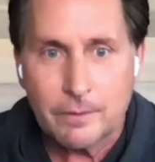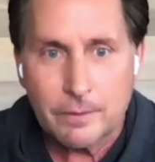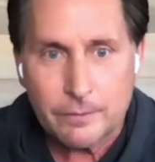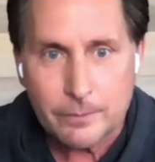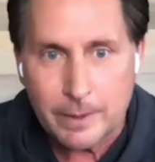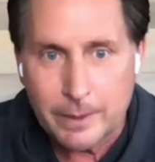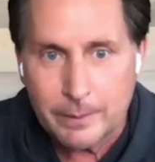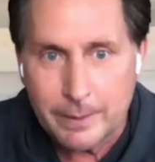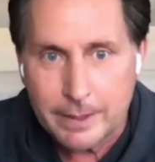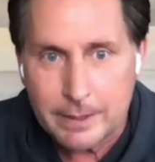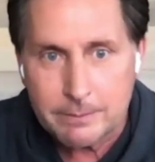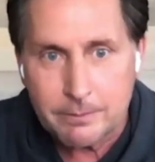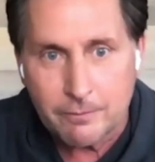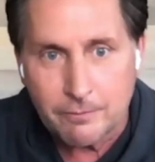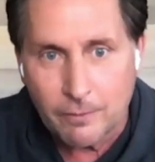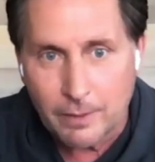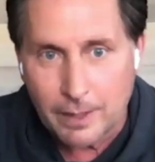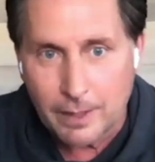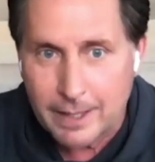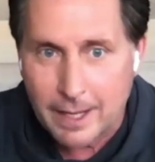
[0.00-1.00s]
for three weeks
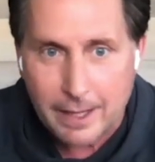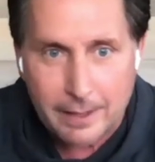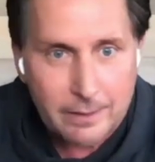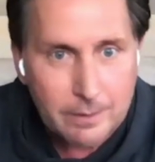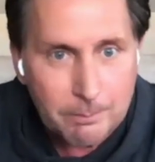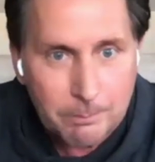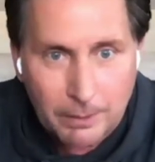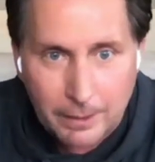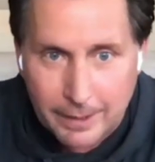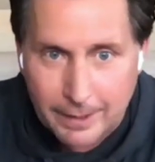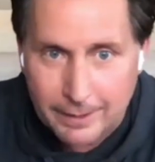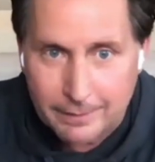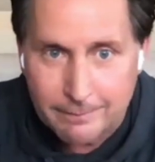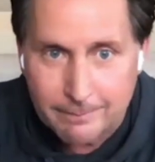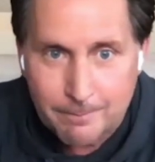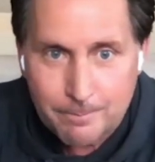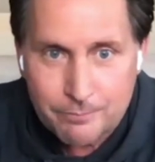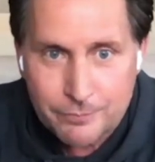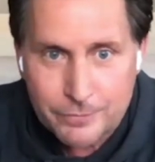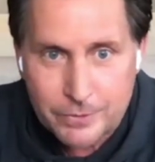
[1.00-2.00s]
before I got on the
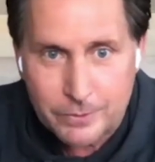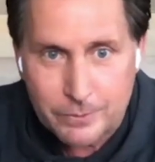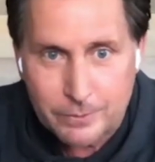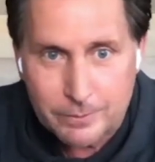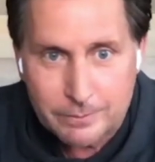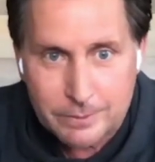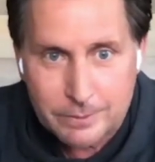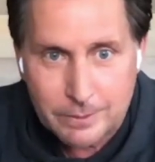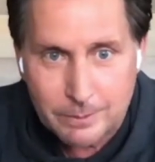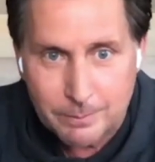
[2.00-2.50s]
plane to,